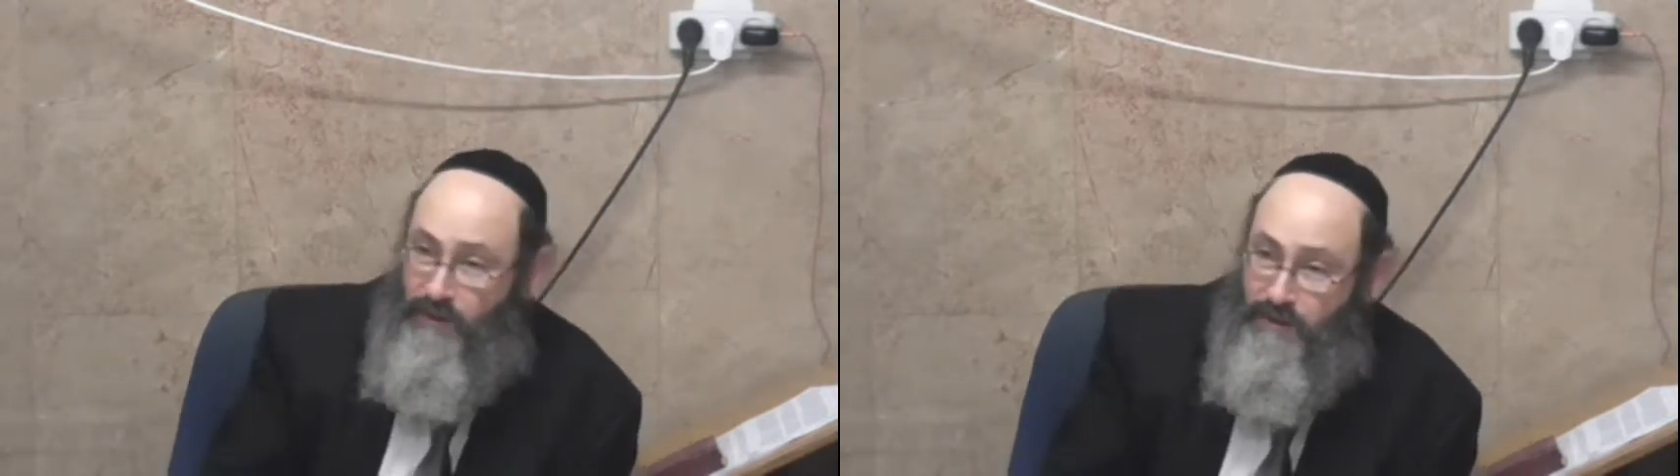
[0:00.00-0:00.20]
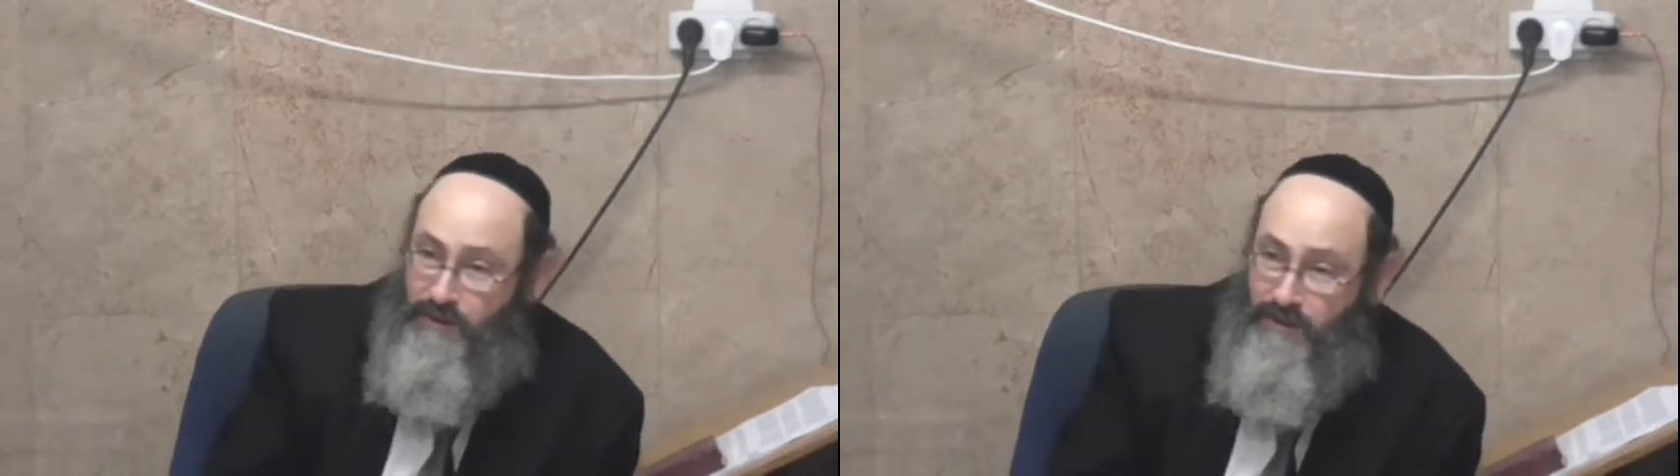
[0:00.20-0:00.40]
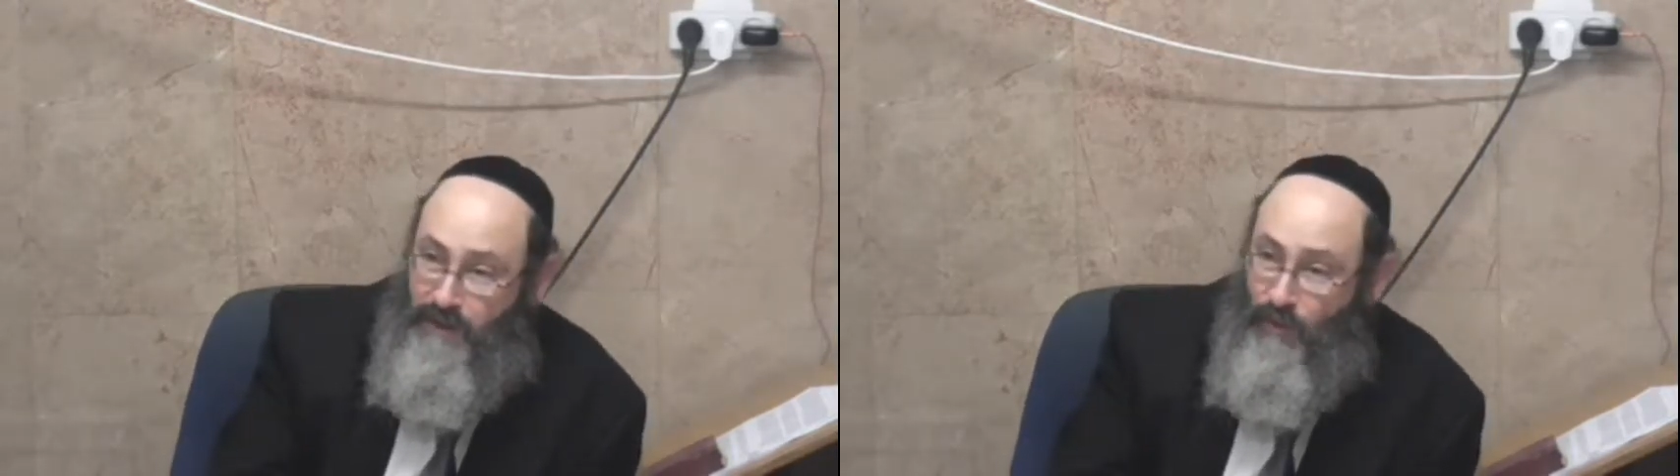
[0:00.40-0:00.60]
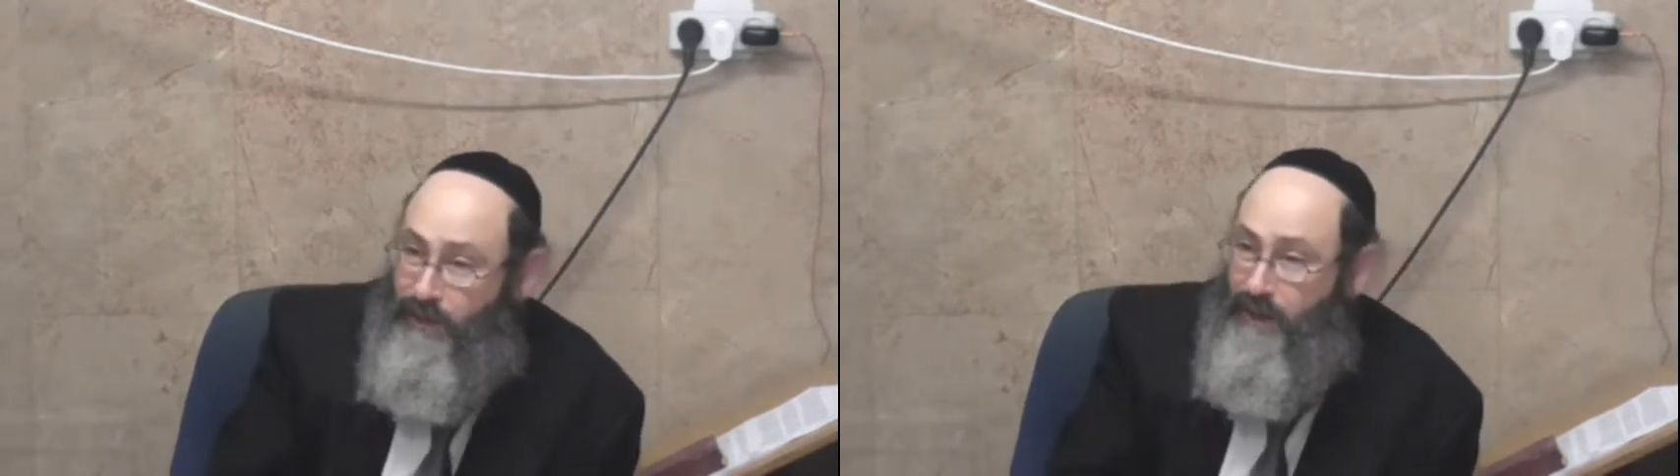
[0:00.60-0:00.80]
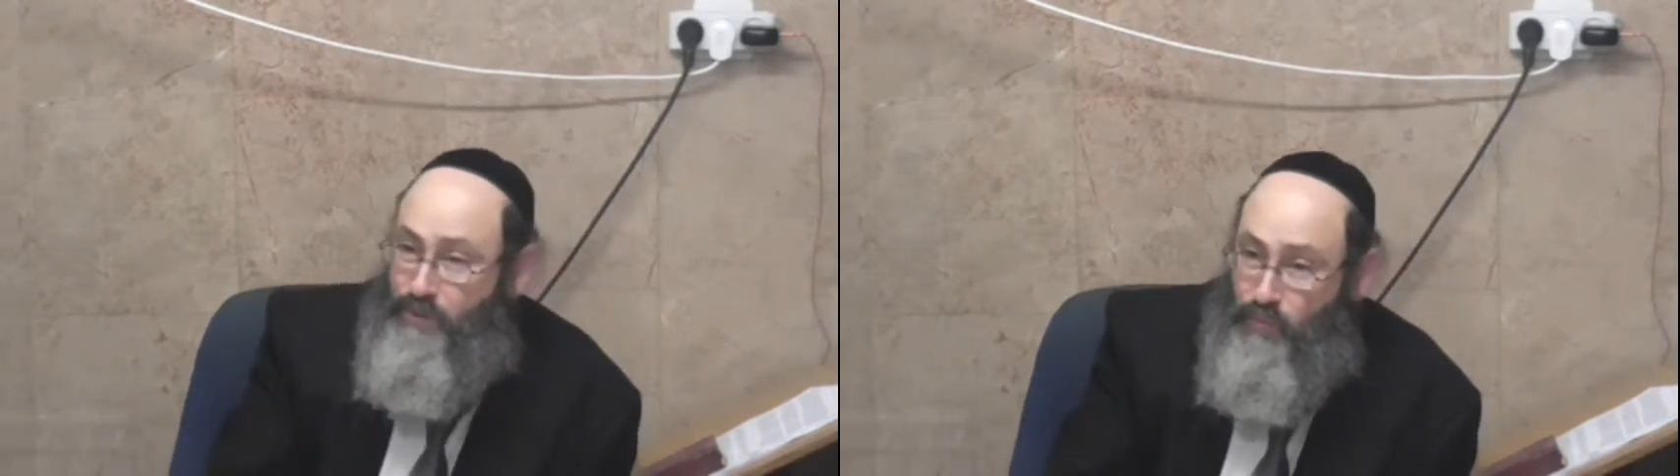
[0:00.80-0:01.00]
these. He
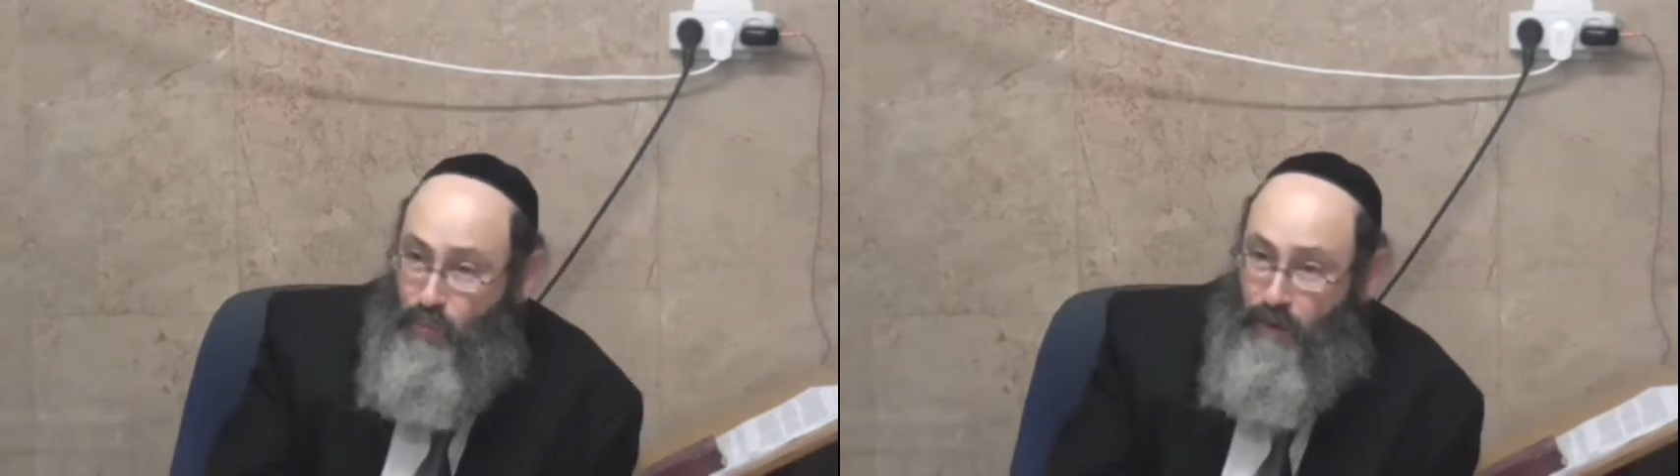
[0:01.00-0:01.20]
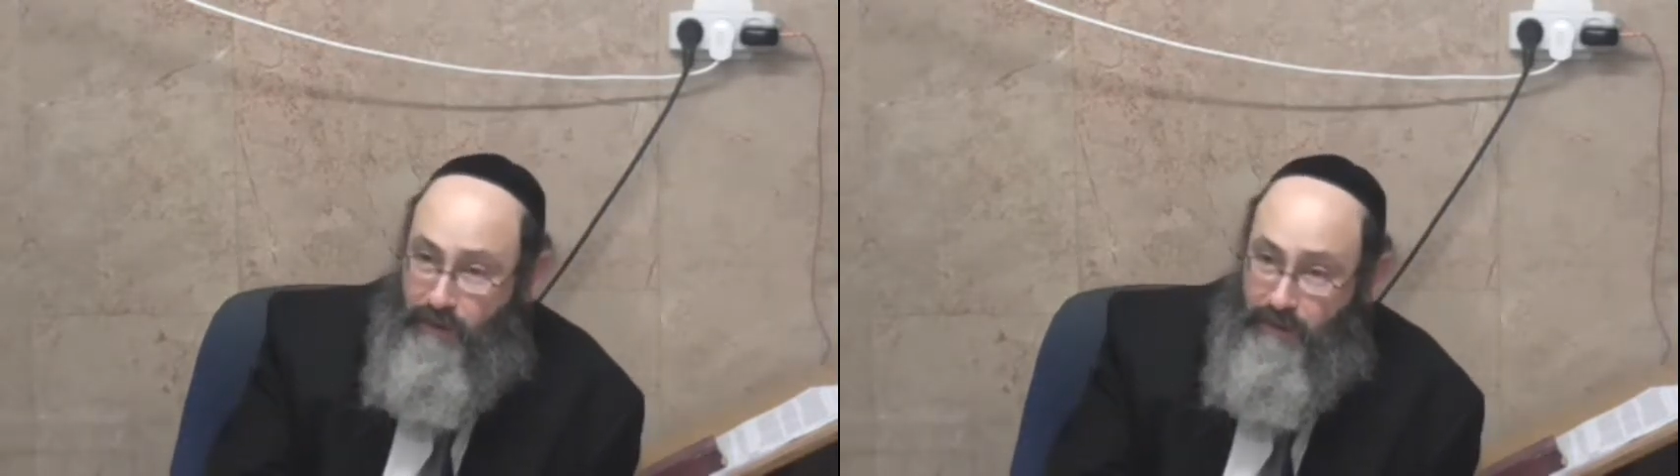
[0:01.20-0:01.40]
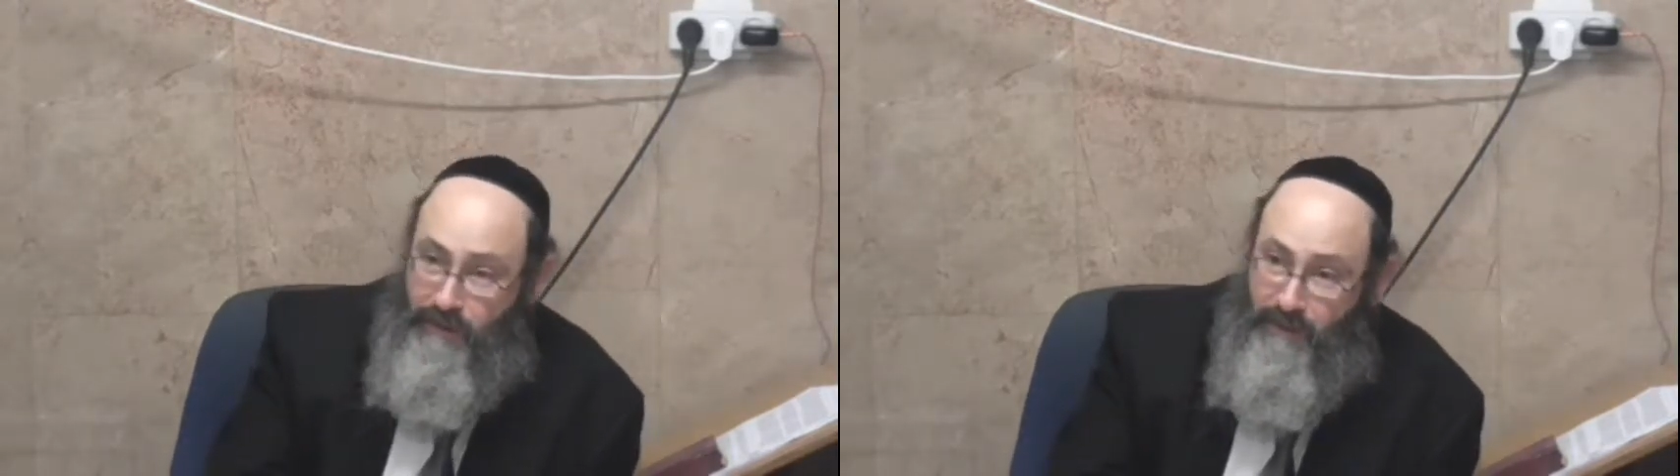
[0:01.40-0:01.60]
only has 1,